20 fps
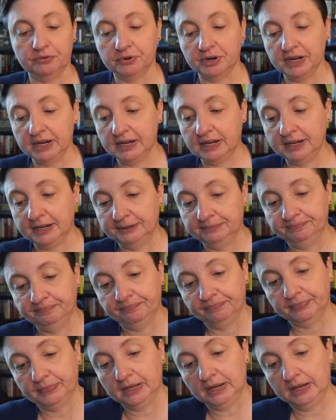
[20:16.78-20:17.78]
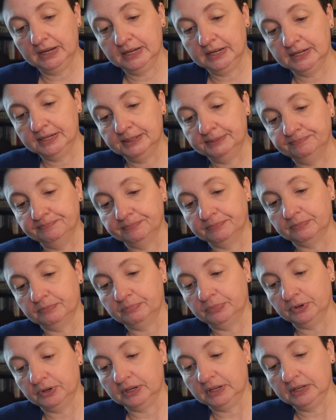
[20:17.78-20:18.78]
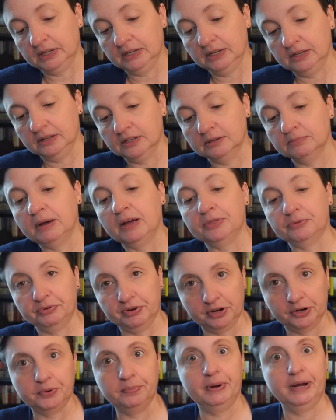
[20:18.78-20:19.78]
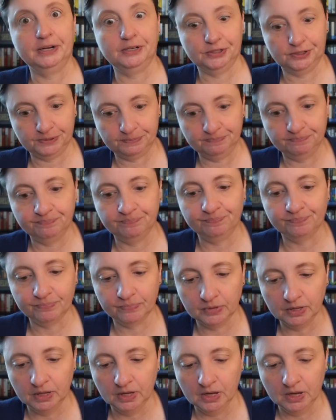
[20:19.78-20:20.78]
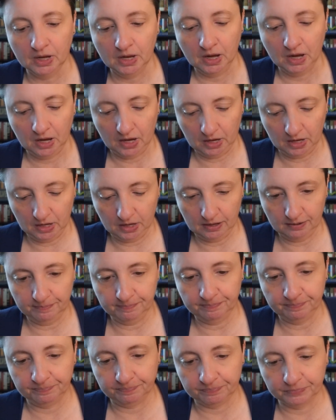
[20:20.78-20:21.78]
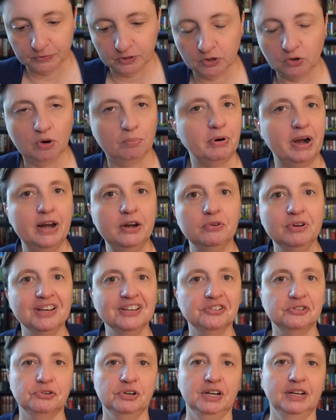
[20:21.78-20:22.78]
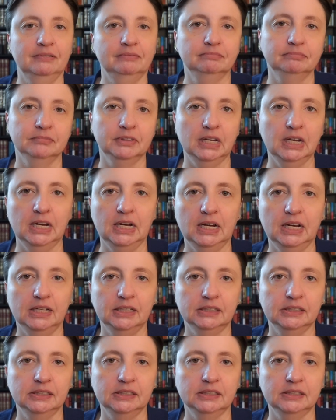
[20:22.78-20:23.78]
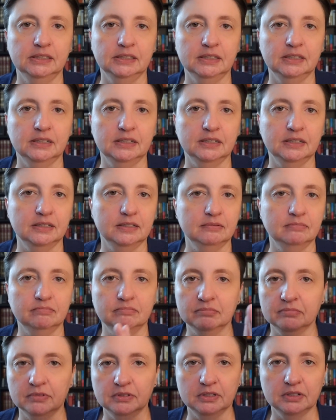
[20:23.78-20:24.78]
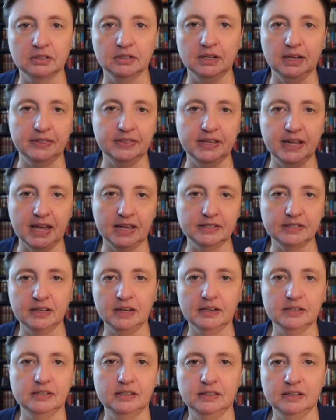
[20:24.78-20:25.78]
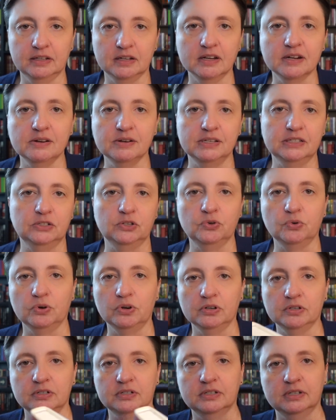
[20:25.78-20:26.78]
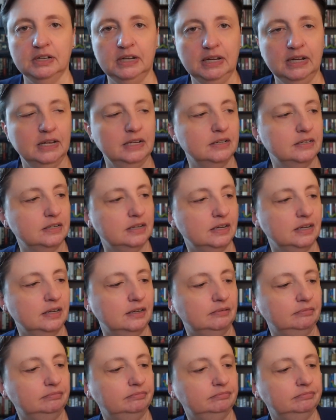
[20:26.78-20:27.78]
Rinke. Um, book is about 300 pages. Um, so a brand new history on the Aztecs and the conquistadors and, uh,